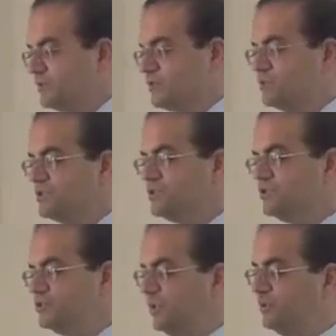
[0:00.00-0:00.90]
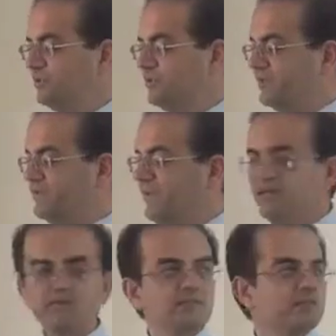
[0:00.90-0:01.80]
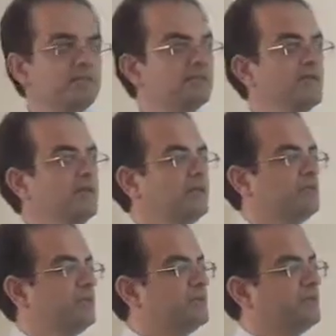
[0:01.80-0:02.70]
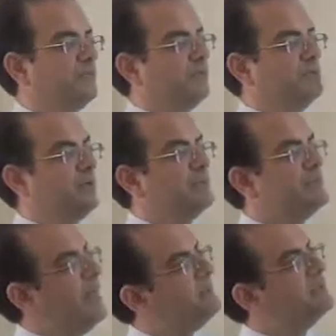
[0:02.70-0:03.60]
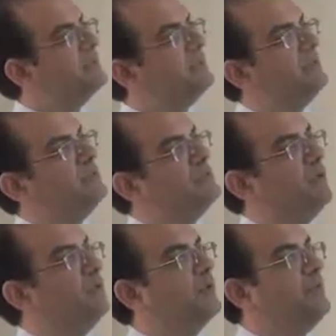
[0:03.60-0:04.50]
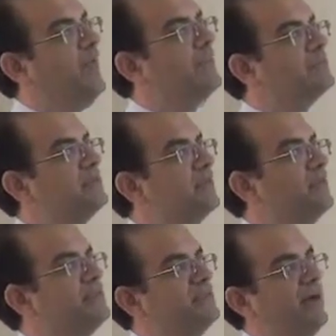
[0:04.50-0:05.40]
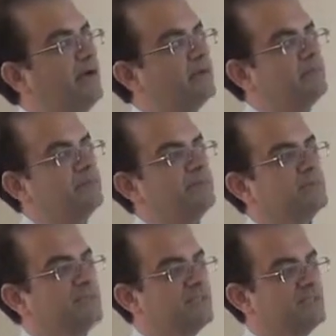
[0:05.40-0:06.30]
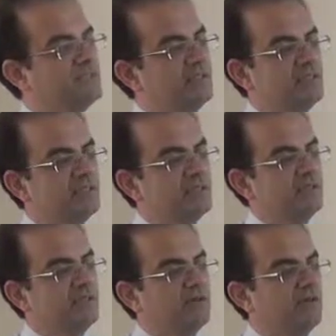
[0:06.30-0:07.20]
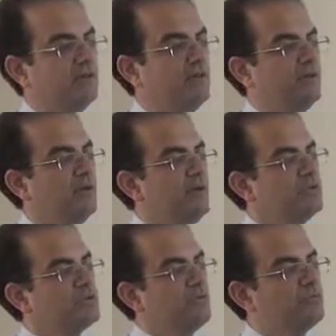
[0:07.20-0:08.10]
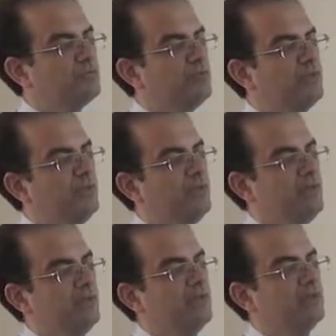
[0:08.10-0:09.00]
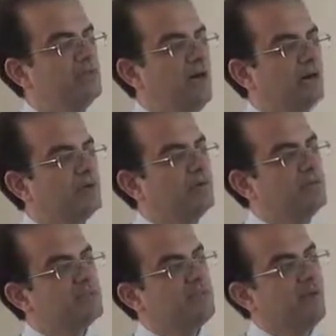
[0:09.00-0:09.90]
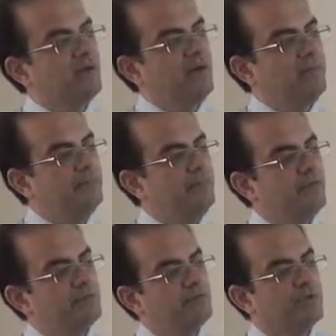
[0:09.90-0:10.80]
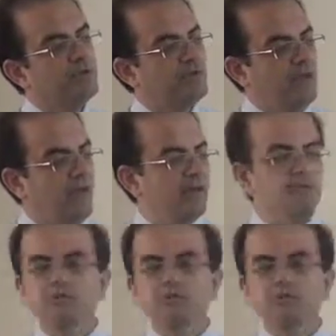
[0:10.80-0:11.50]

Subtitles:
So just to show you the effects is, so this first one is abstinent. So with Cassie, it went down, statistically significant. So drinking not at risk went up, drinking at